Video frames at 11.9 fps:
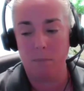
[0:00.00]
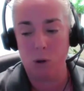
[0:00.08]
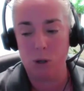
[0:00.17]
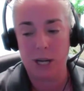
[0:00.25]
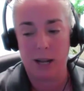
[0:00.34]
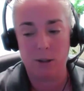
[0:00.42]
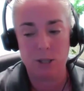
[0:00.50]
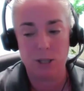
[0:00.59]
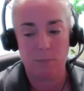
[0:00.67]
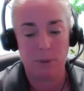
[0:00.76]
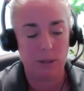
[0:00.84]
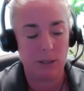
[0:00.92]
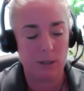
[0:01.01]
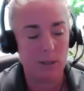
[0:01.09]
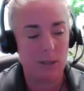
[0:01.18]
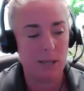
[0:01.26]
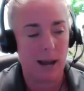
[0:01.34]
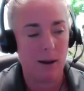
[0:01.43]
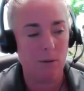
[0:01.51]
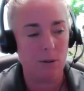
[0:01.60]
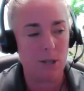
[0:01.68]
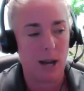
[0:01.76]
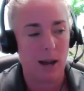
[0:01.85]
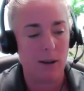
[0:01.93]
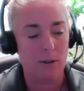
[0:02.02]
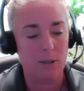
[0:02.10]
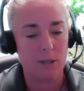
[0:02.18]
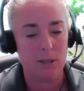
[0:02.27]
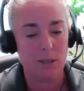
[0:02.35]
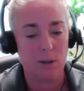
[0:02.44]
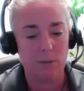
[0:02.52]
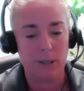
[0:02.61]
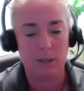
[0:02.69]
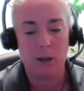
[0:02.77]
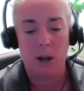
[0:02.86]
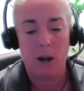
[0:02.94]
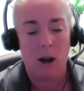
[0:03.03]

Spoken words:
more challenging buildings, the Towers, Honors, and Sylvan,